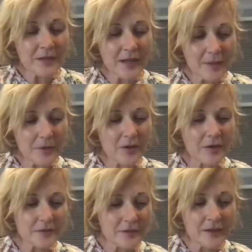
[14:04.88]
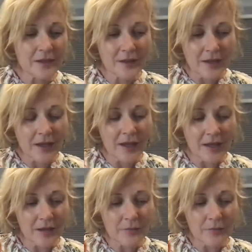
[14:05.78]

came on and